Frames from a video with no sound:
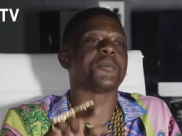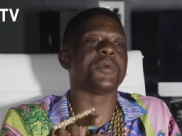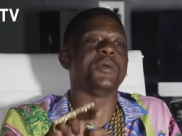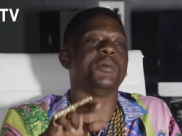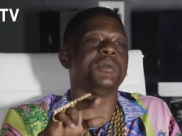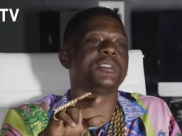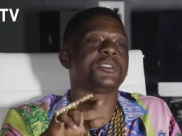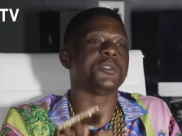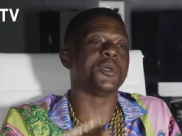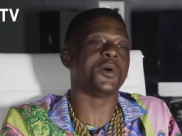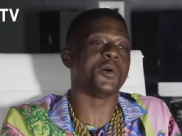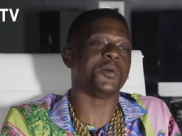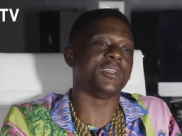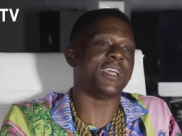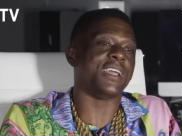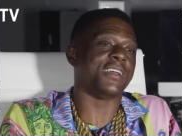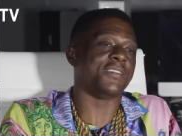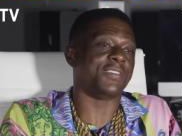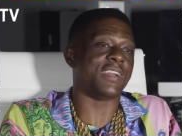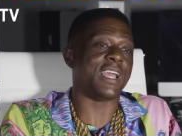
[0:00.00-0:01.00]
agree with you on
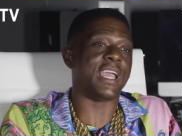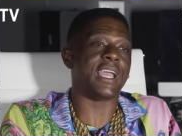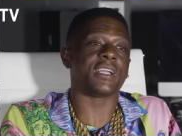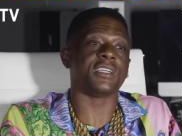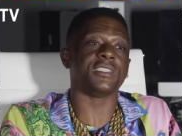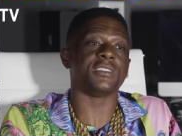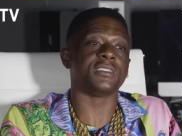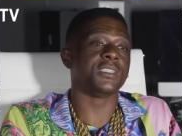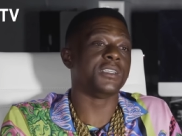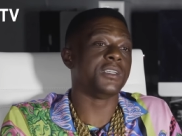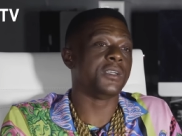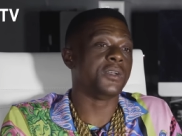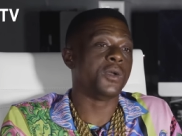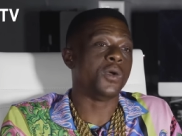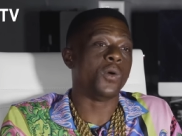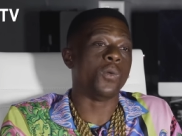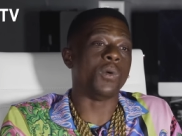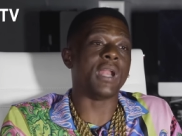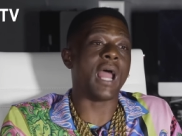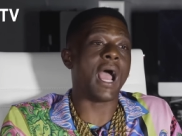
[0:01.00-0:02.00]
that, Vlad, because
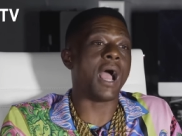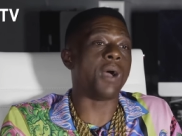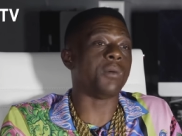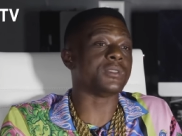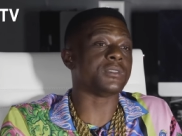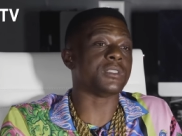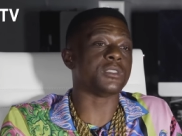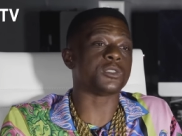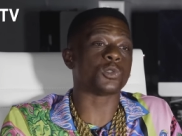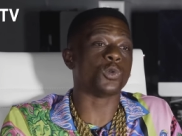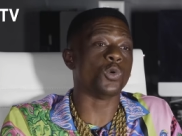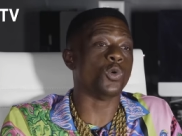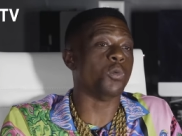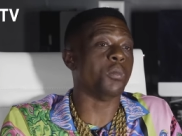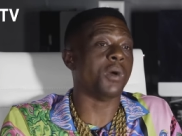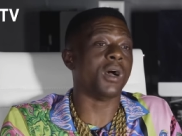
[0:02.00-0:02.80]
when I was in school,